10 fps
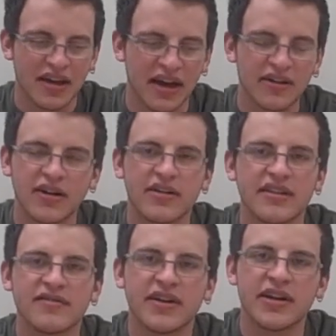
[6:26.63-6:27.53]
I don't know,
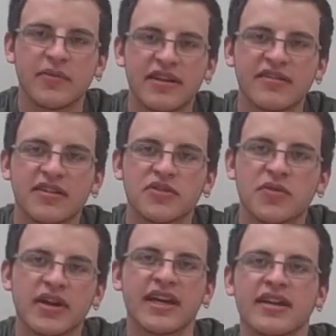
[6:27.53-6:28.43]
he's very research
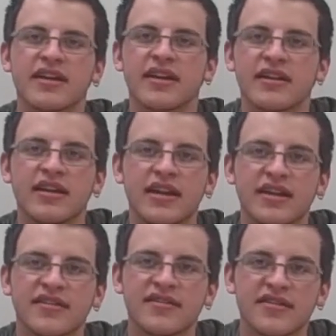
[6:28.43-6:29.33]
oriented.
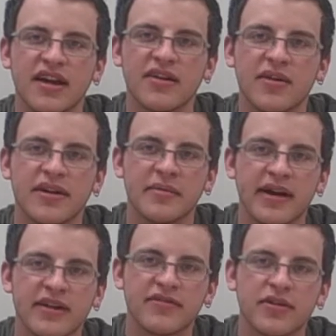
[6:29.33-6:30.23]
He's got quite a
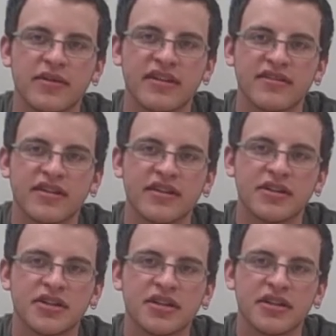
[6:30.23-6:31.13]
mind for
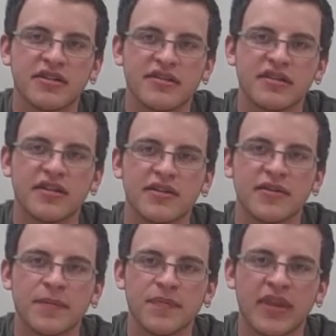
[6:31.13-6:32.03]
research, so
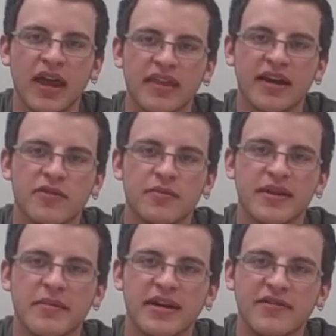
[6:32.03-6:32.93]
that will be
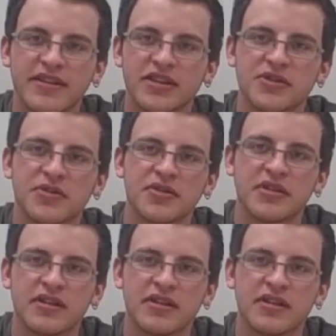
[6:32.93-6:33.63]
beneficial.